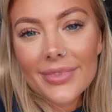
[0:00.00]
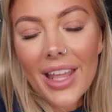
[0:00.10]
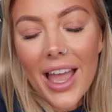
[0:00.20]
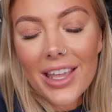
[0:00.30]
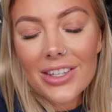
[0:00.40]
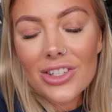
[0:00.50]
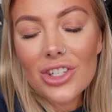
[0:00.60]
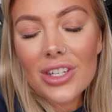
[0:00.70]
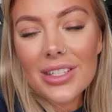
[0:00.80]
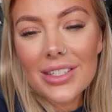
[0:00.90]

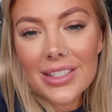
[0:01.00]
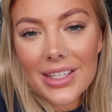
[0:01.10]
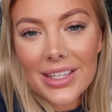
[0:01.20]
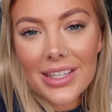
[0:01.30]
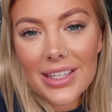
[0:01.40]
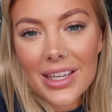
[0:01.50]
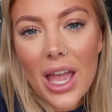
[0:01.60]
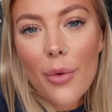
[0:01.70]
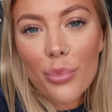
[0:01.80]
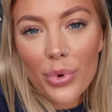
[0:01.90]
HD
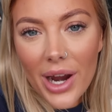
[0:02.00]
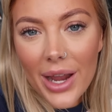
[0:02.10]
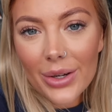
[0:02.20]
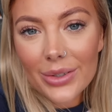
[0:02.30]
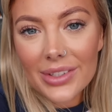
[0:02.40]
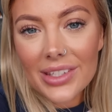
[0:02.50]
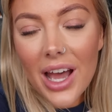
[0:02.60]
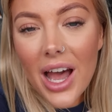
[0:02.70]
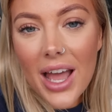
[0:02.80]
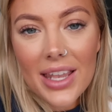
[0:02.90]
Brows
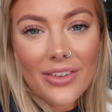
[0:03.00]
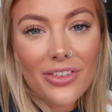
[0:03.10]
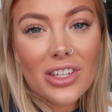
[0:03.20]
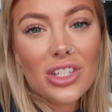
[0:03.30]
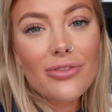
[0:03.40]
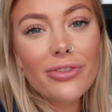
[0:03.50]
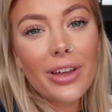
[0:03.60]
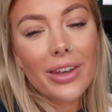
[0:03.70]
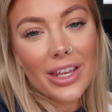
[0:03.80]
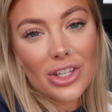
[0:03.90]
High Definition
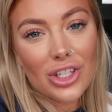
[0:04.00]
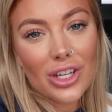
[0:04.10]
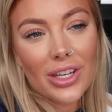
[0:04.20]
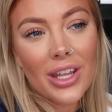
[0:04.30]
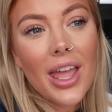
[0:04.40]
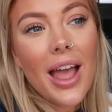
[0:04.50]
Foundation,